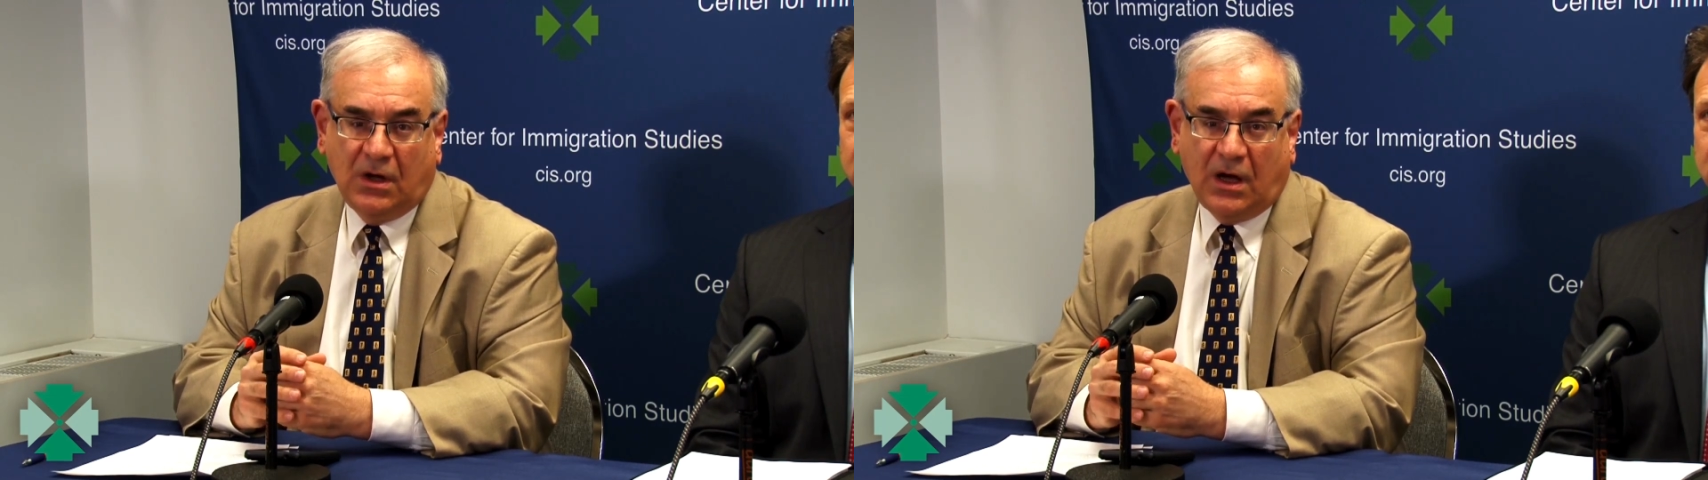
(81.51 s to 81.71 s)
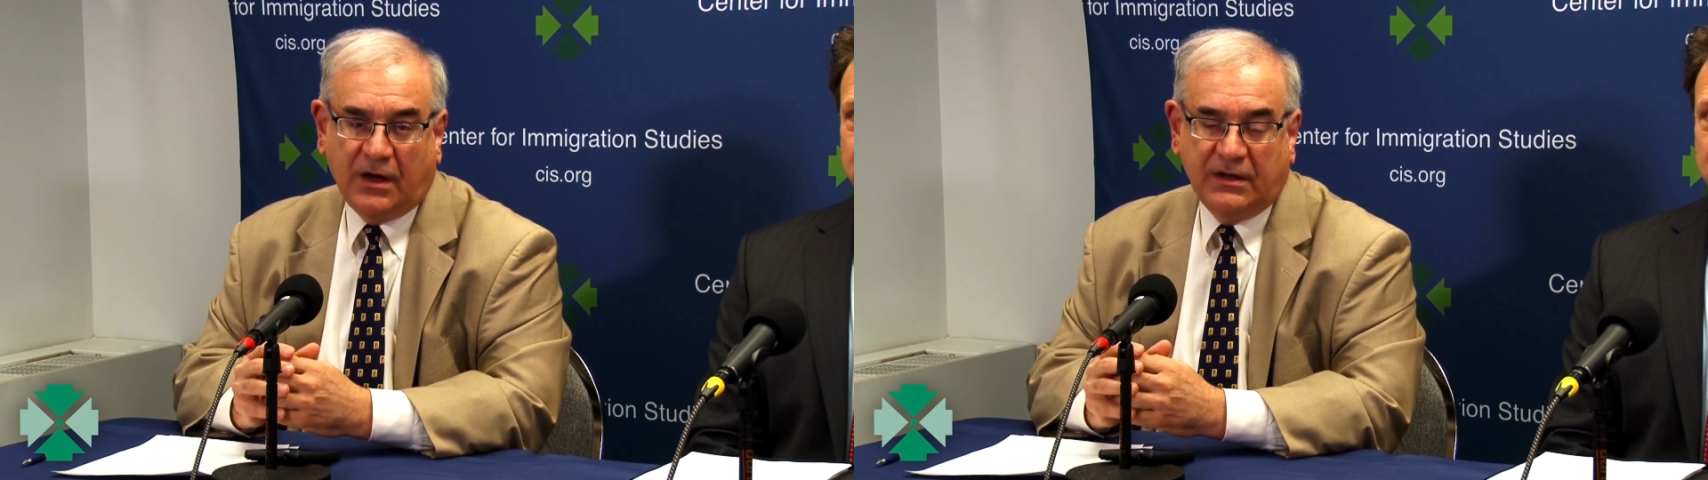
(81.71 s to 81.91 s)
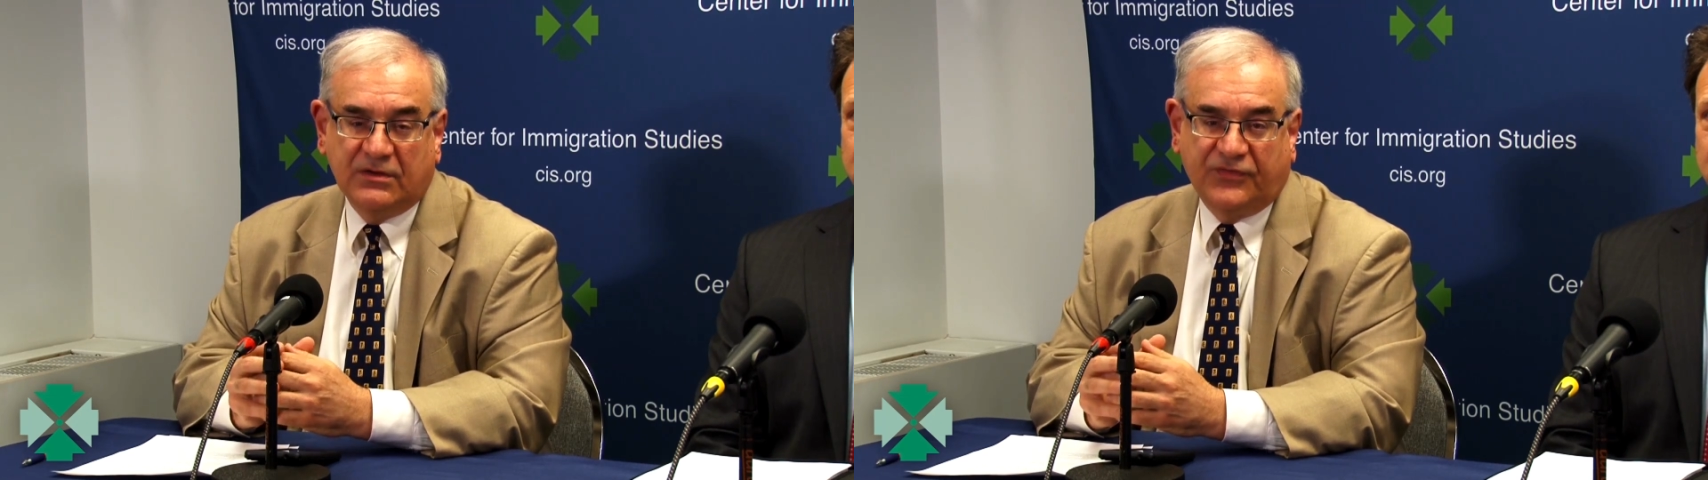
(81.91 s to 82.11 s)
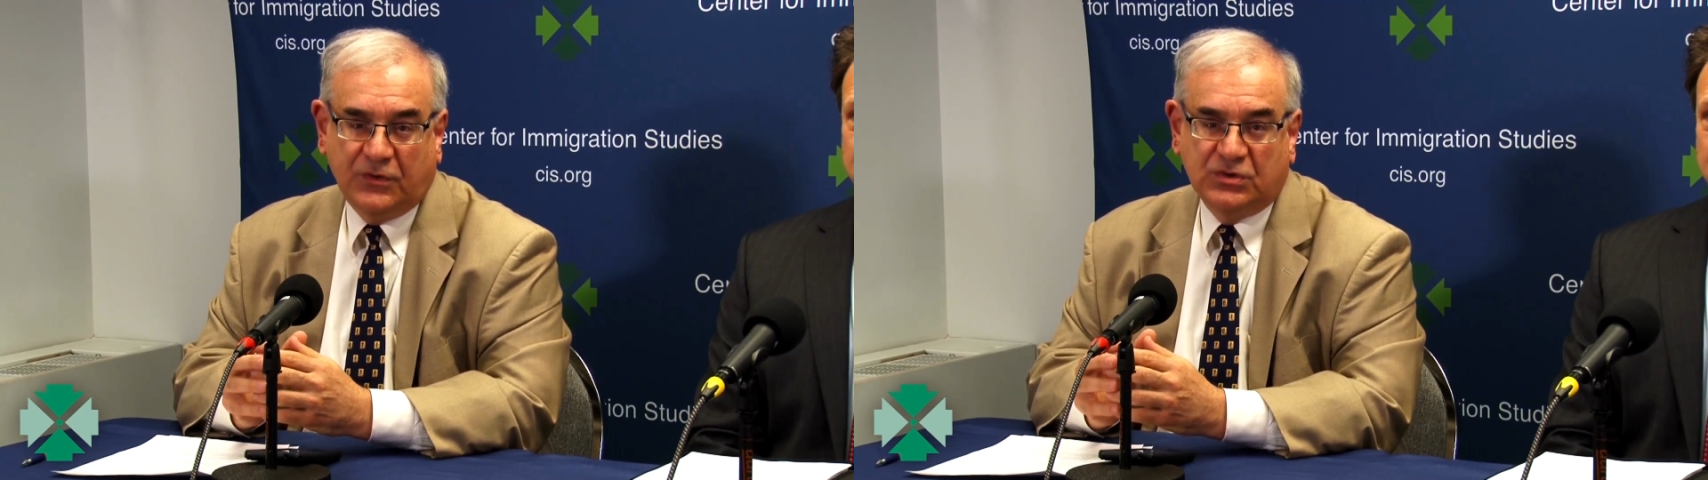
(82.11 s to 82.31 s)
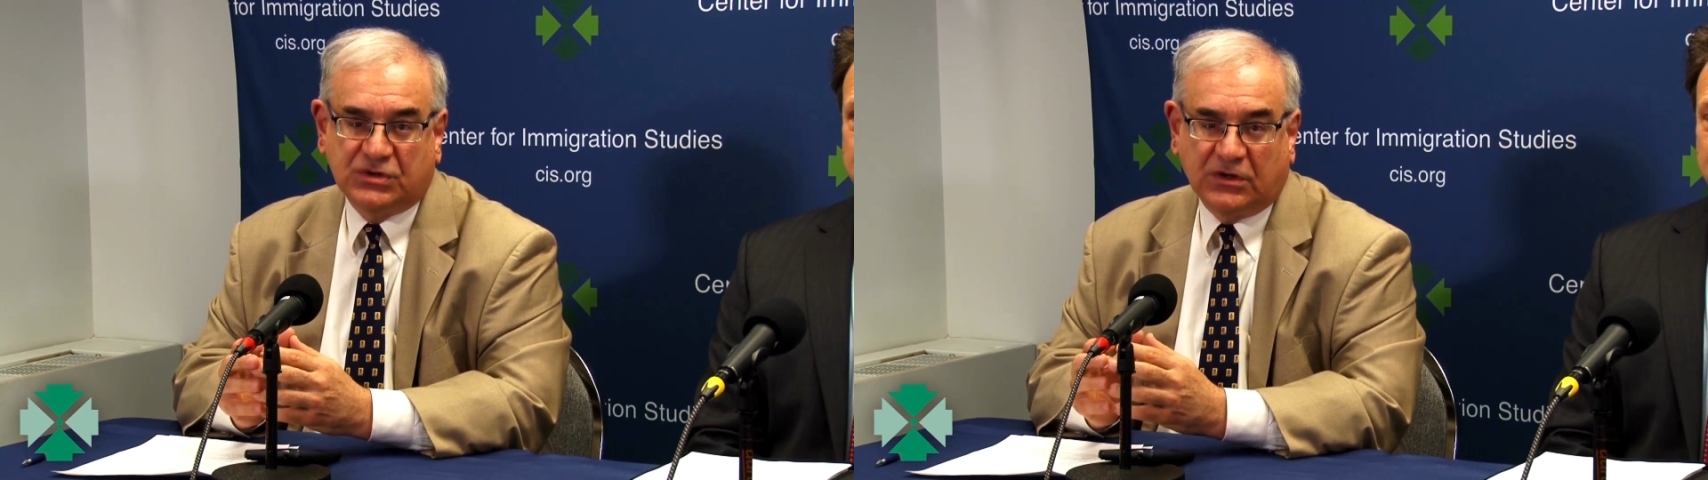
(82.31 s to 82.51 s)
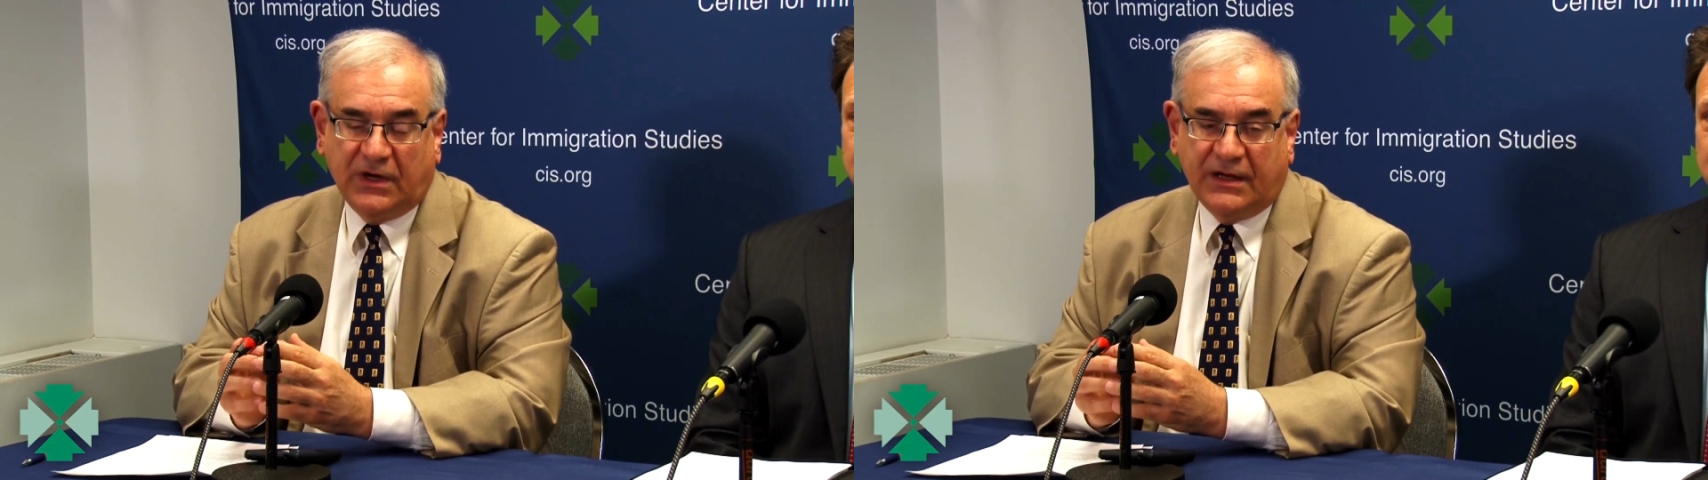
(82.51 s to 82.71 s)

uh, in the future.